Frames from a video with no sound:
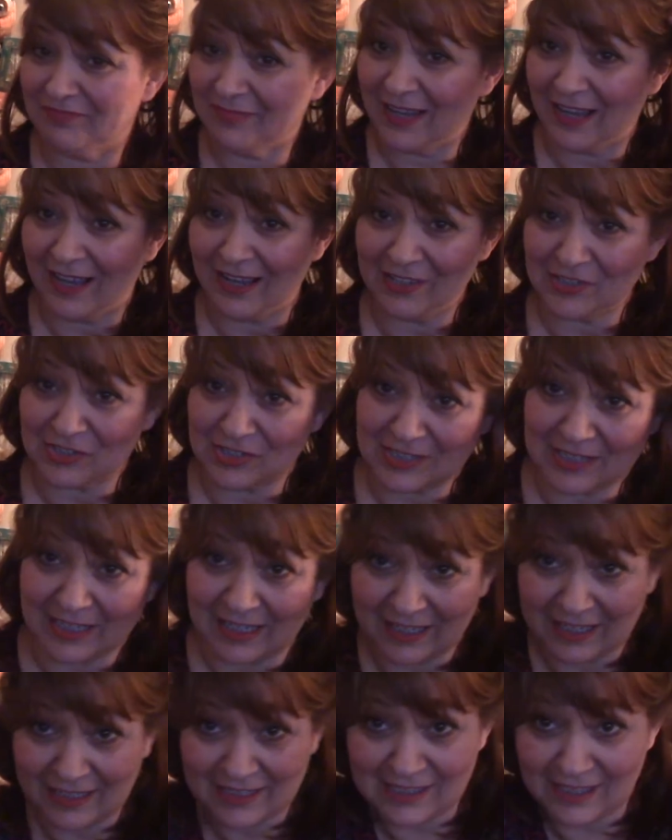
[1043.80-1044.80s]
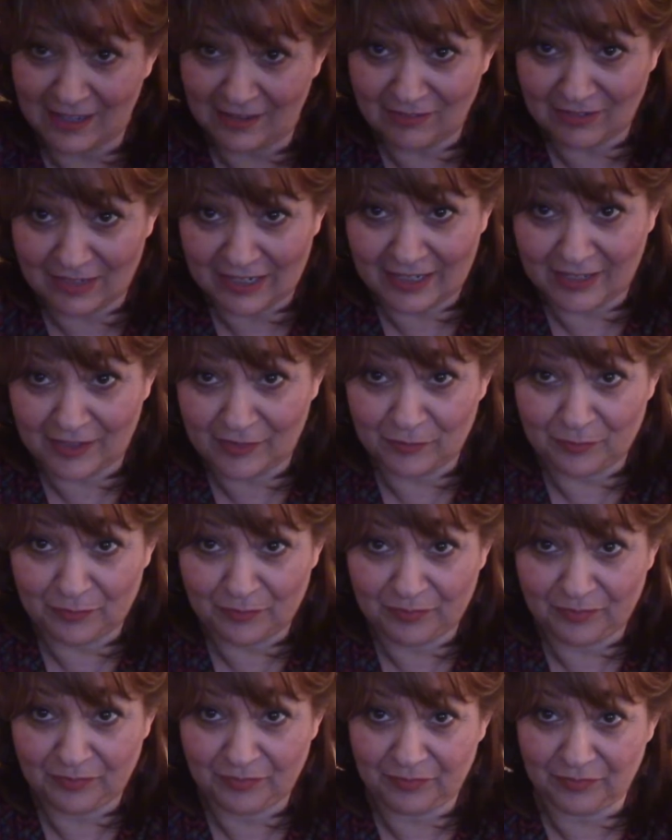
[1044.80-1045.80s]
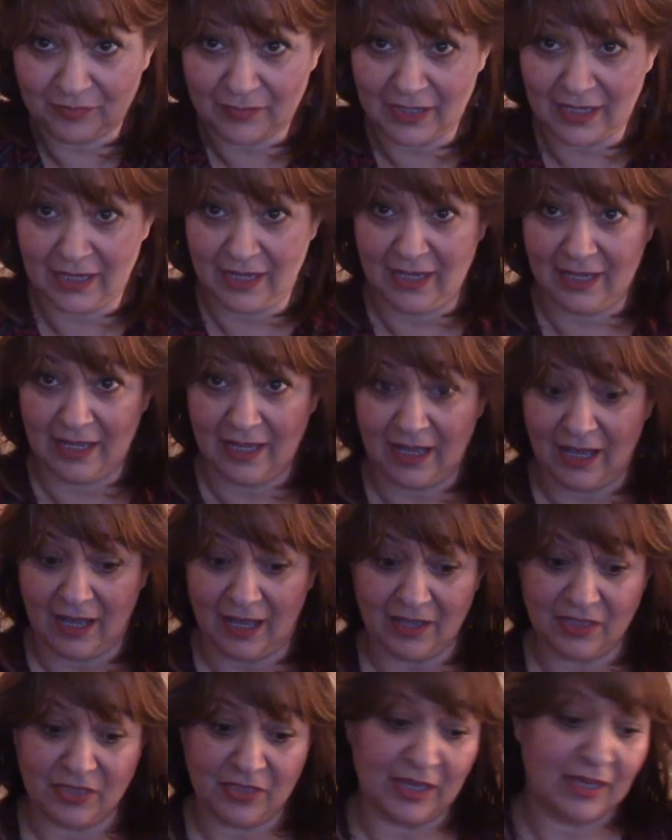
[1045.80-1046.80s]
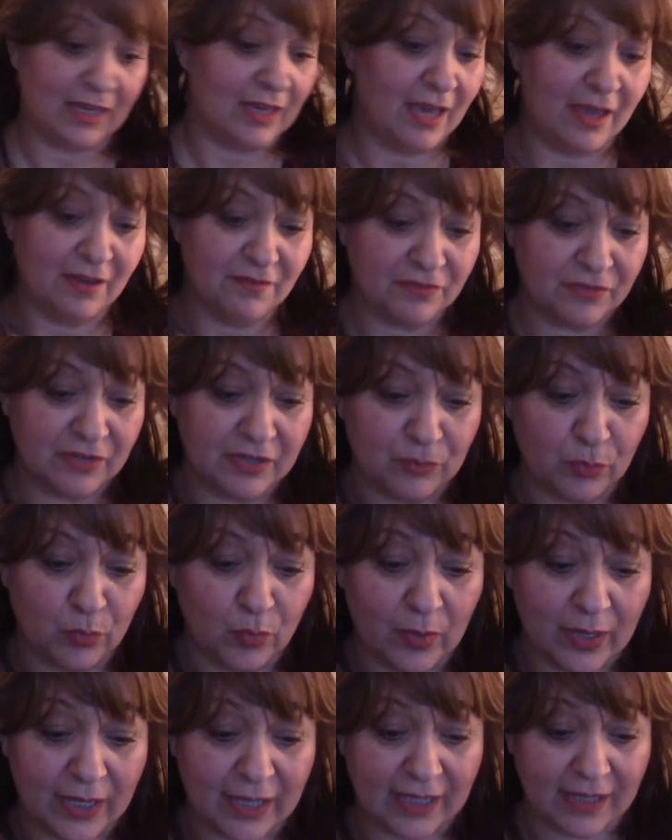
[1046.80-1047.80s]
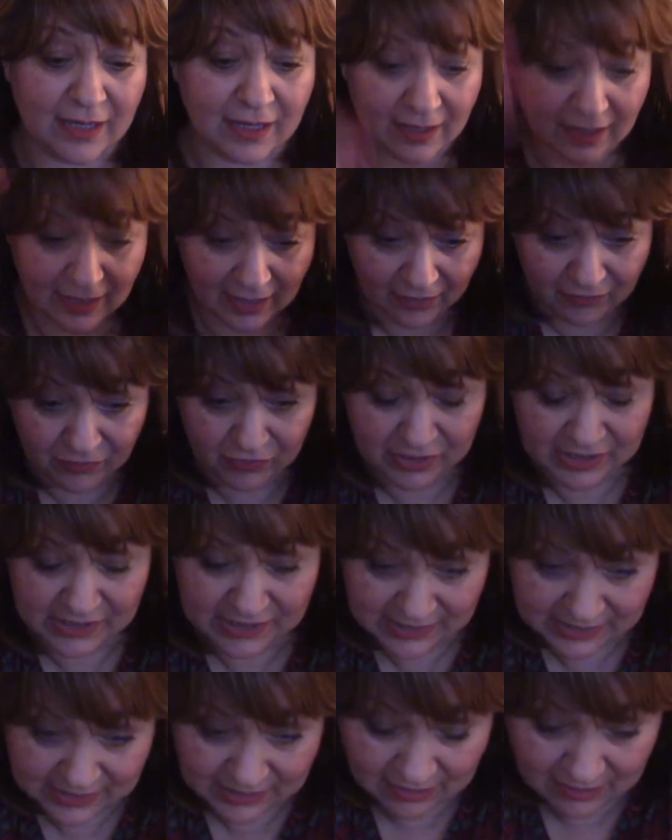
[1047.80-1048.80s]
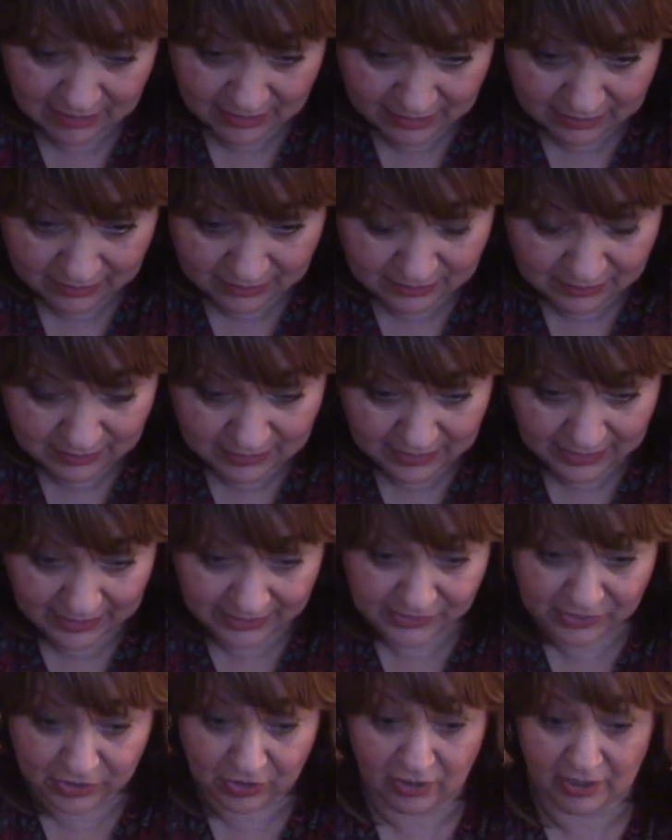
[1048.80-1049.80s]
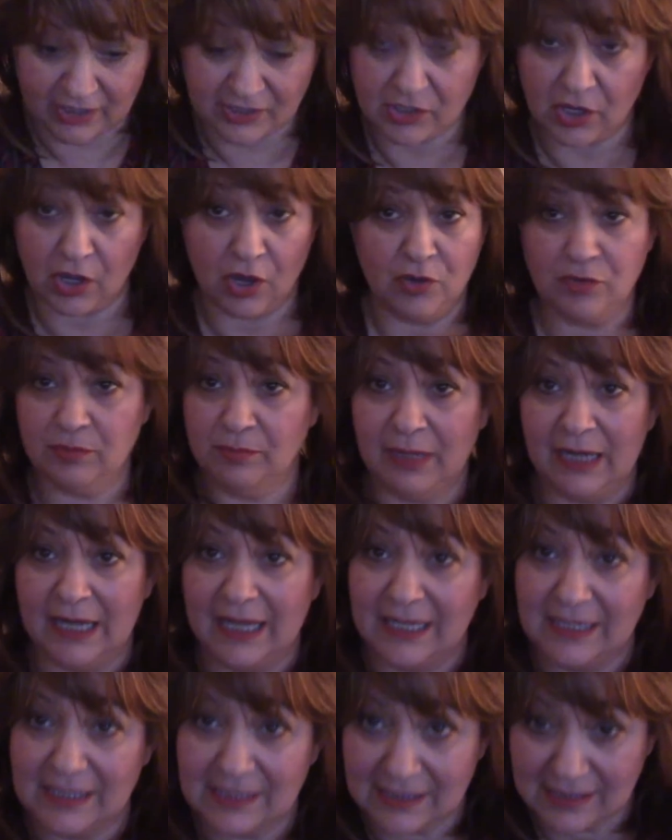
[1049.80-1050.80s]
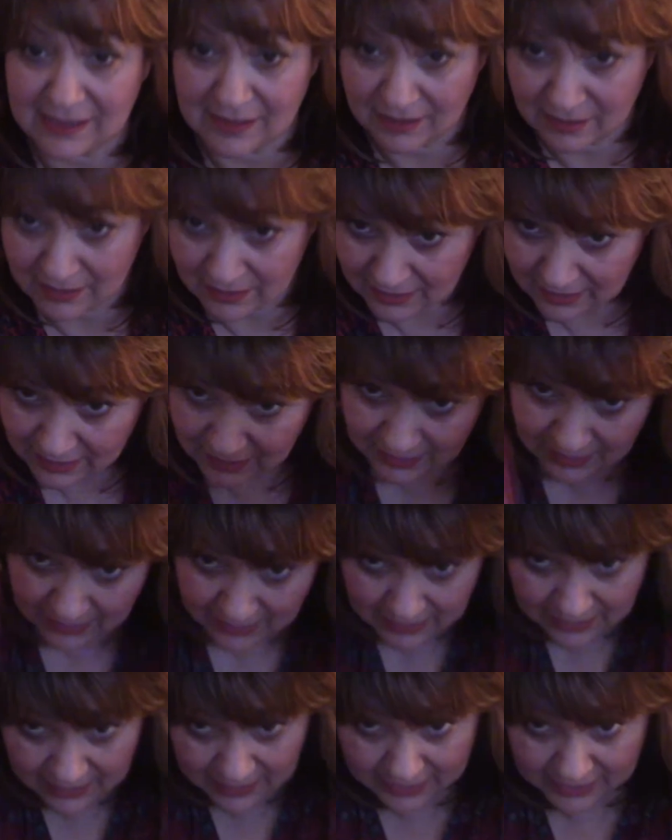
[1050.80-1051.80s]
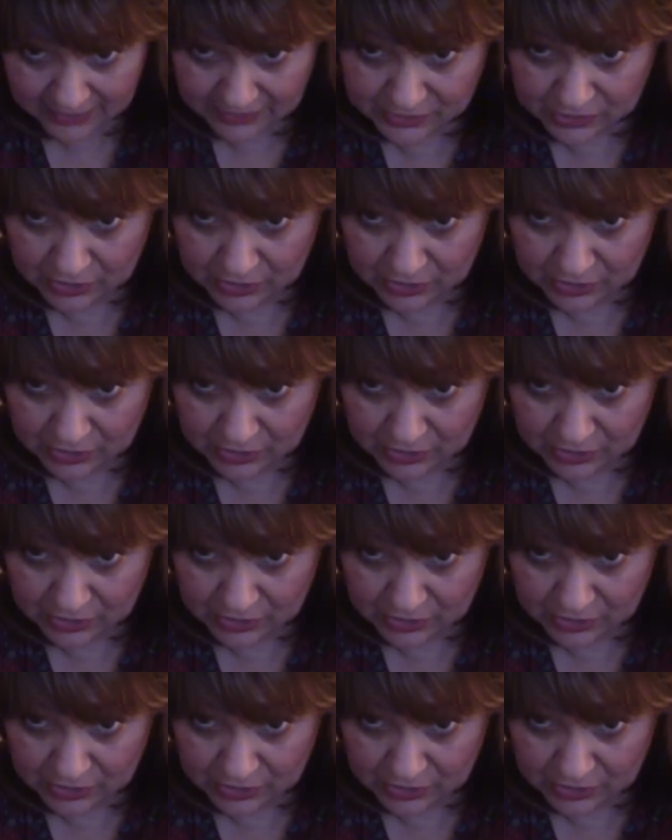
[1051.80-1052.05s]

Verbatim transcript: I just think it's lovely. I think every wig, every style has got its own place its